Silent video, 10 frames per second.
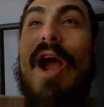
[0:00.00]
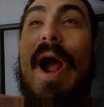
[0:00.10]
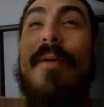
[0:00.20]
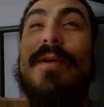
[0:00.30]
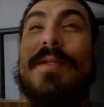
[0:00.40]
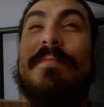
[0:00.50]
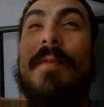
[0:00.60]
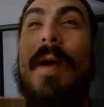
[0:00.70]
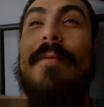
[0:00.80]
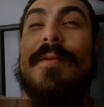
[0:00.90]
I was
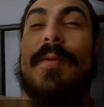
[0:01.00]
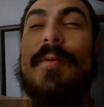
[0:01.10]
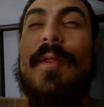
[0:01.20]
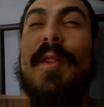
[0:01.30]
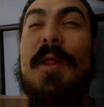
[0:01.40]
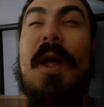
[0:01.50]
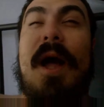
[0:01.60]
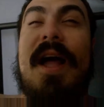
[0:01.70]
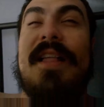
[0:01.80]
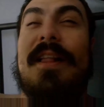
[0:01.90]
a
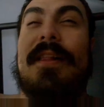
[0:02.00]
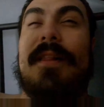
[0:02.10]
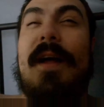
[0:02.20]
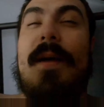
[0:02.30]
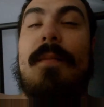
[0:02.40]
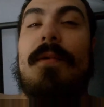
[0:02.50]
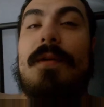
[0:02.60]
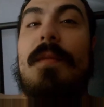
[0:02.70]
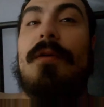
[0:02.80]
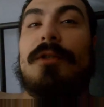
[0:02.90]
lot more
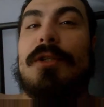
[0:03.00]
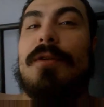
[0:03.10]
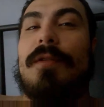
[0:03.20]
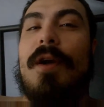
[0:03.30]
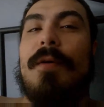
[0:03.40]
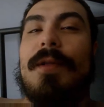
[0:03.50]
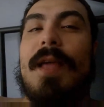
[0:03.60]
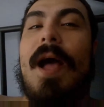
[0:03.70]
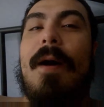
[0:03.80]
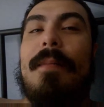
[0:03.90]
emotional though
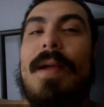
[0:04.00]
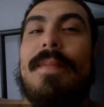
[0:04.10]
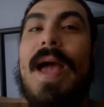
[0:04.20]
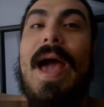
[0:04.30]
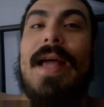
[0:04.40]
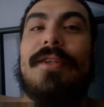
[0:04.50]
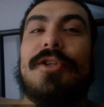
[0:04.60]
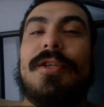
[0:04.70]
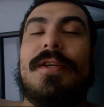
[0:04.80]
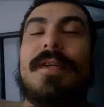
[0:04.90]
without my patch.